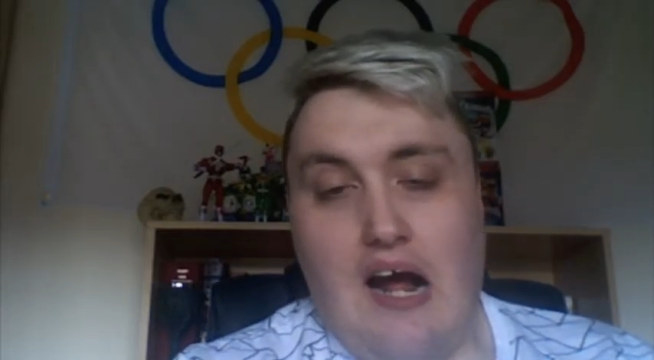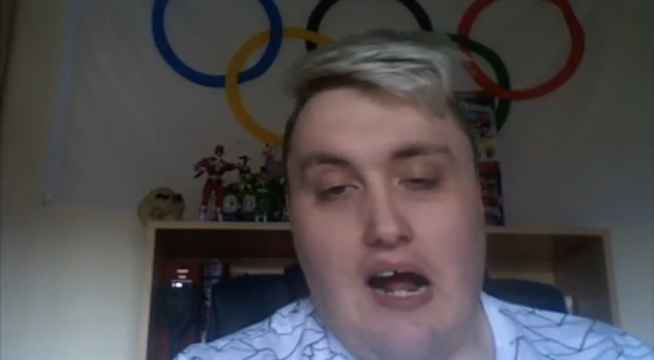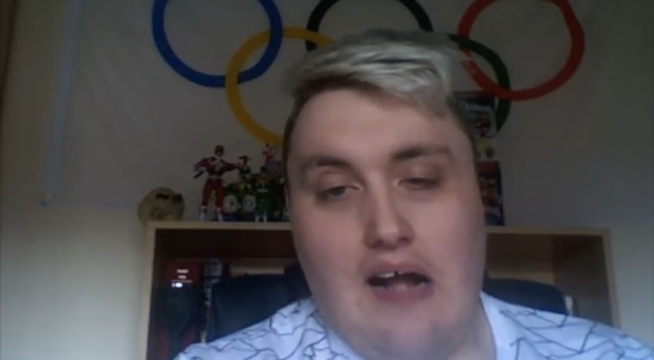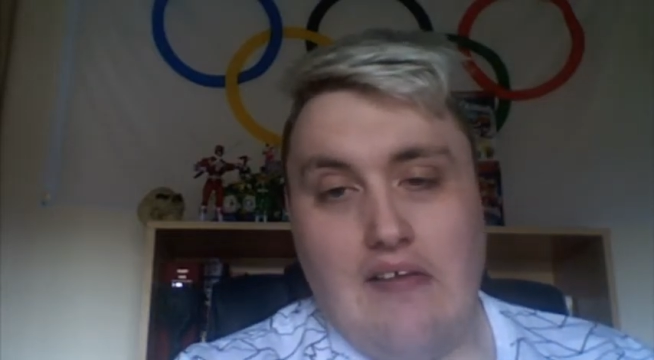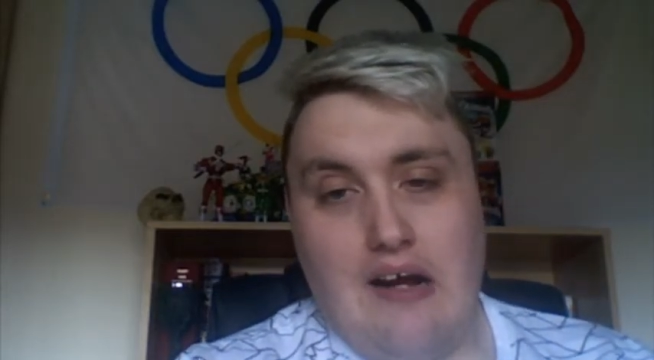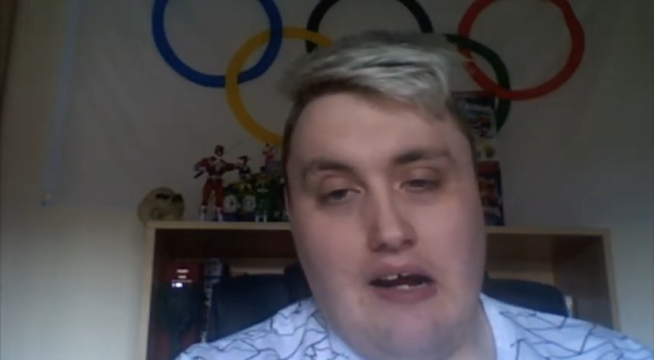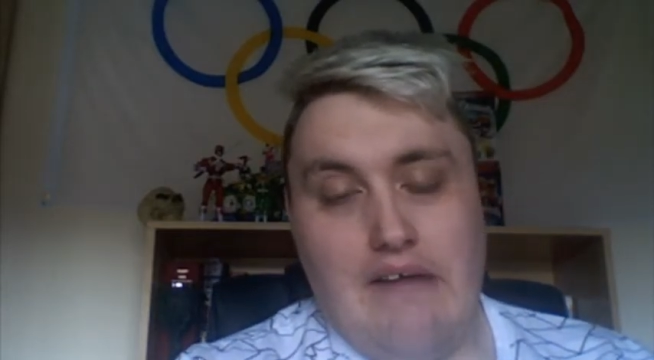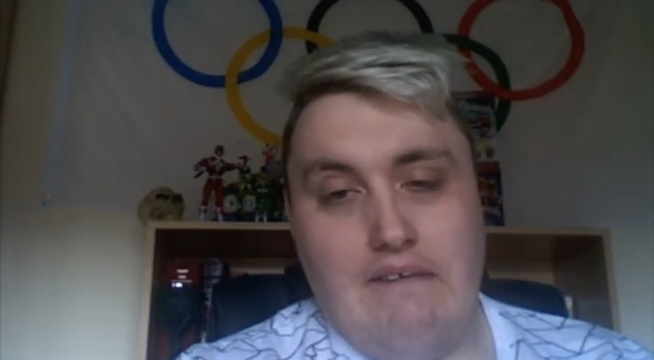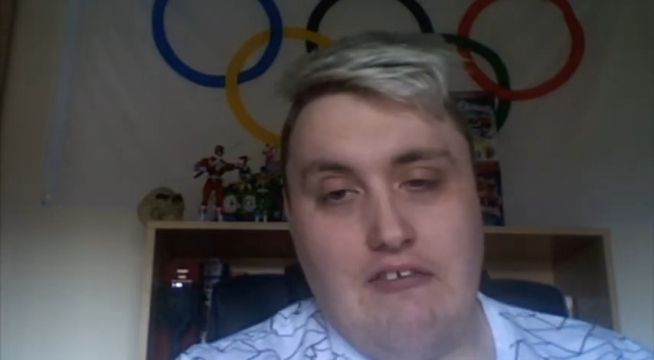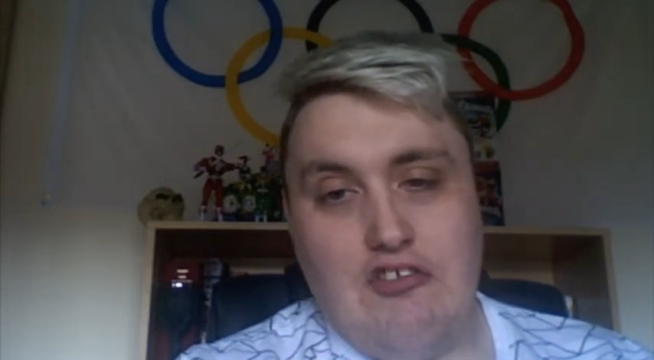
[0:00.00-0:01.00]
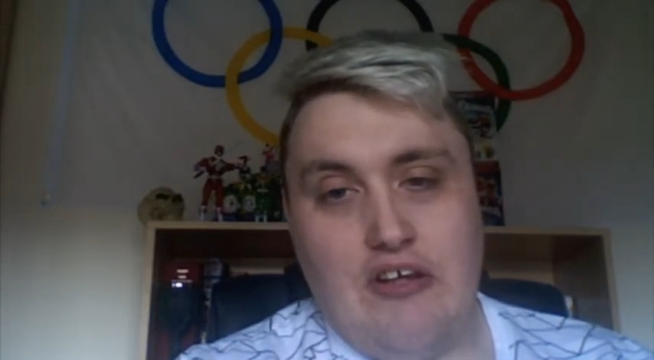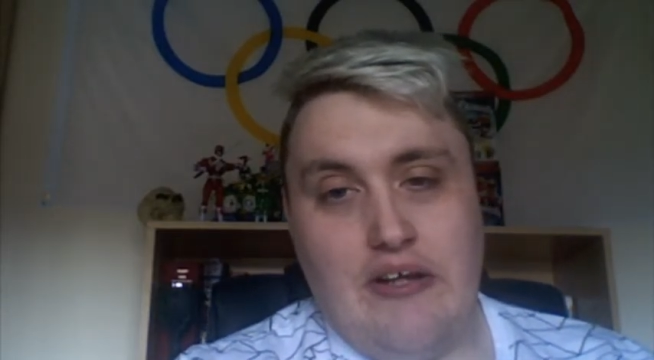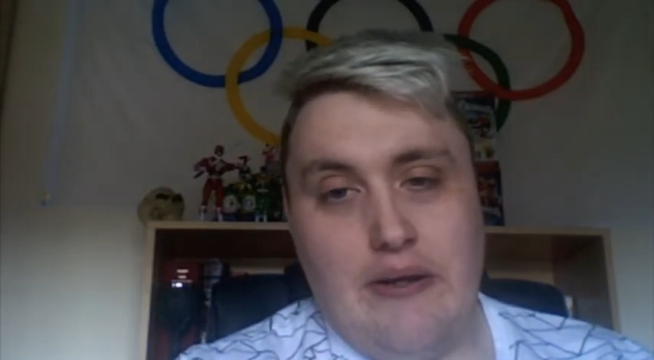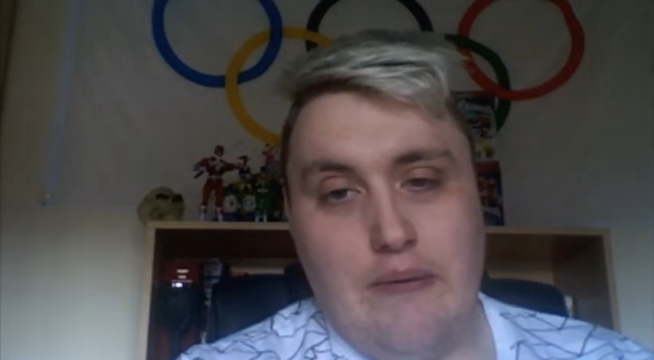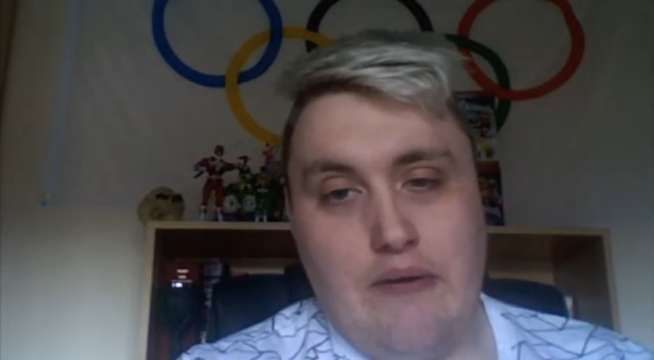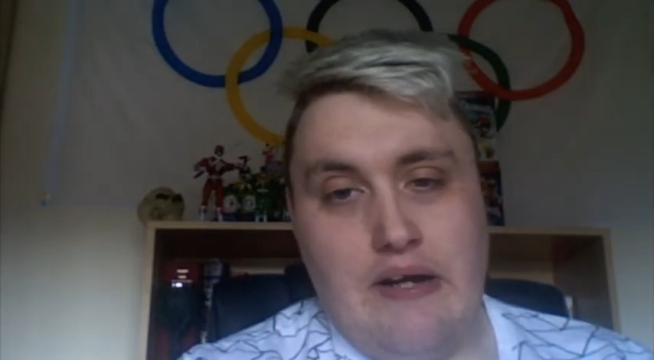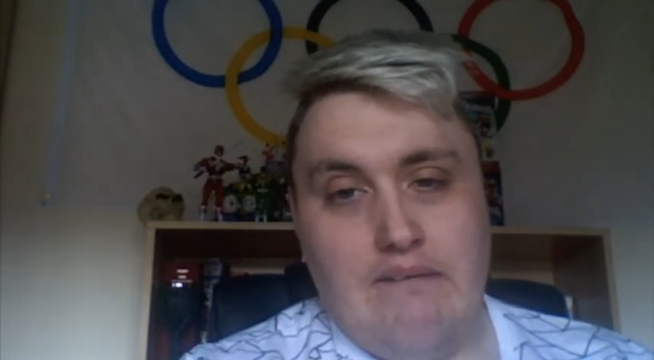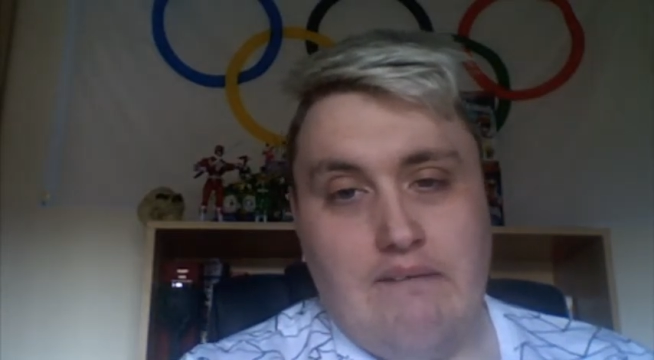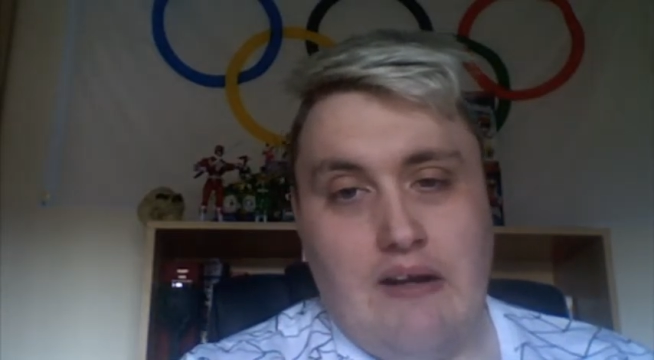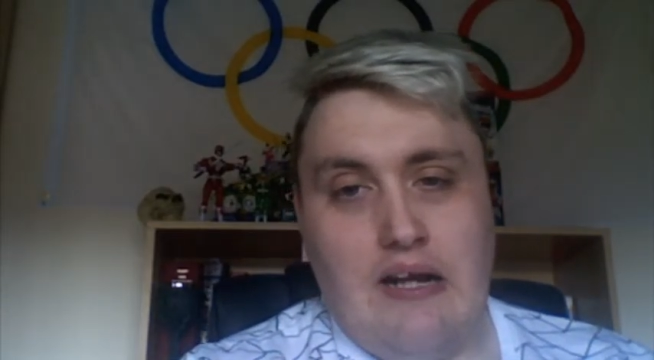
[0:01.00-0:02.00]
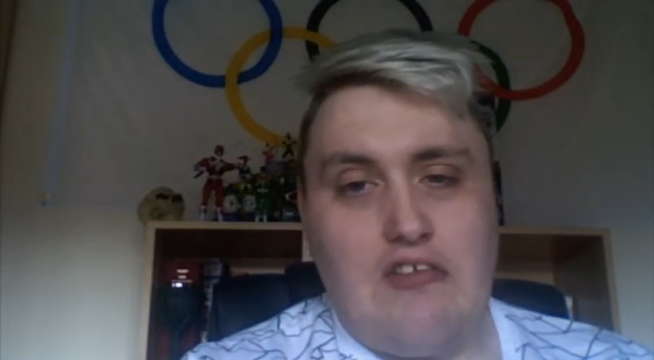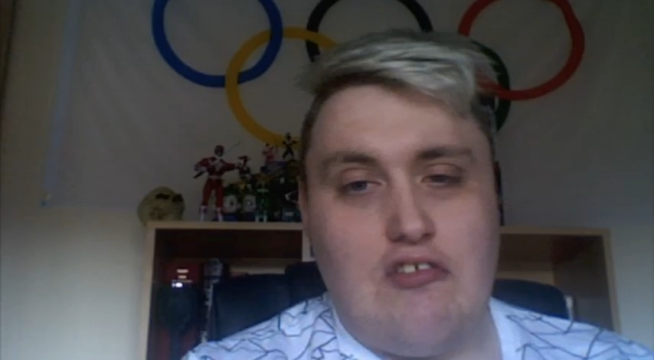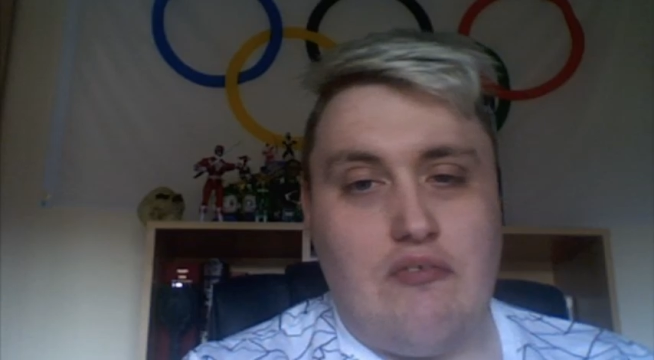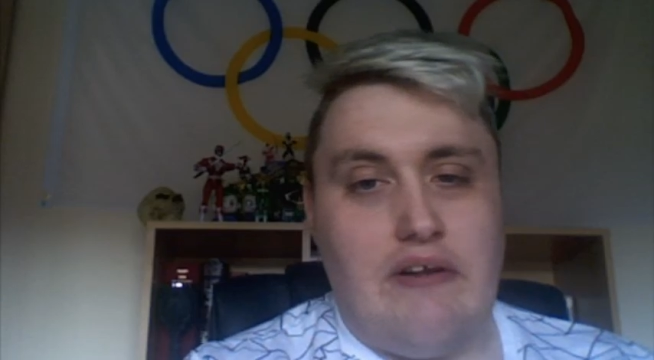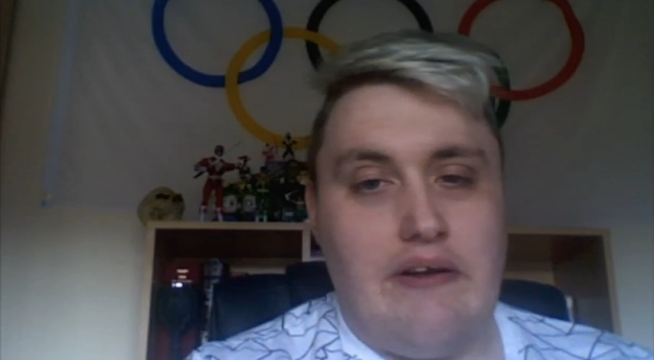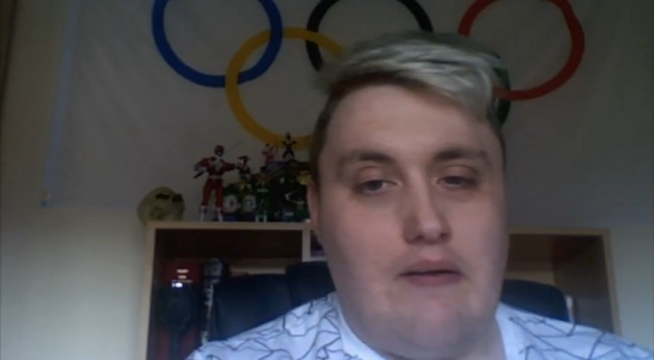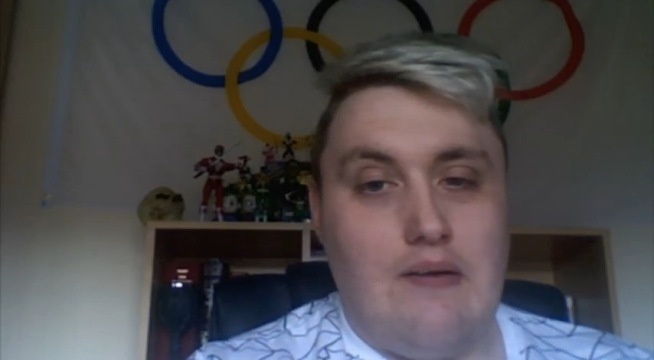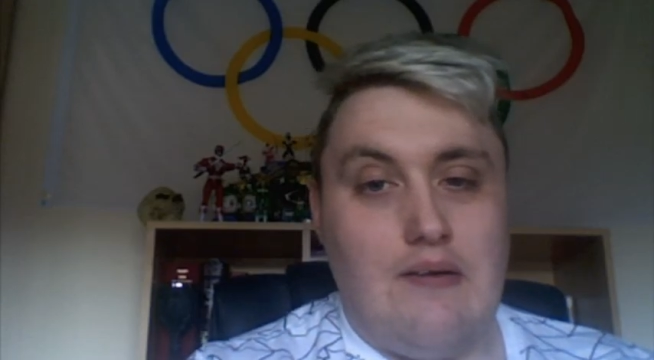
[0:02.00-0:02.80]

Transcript: and I will see you in my next video.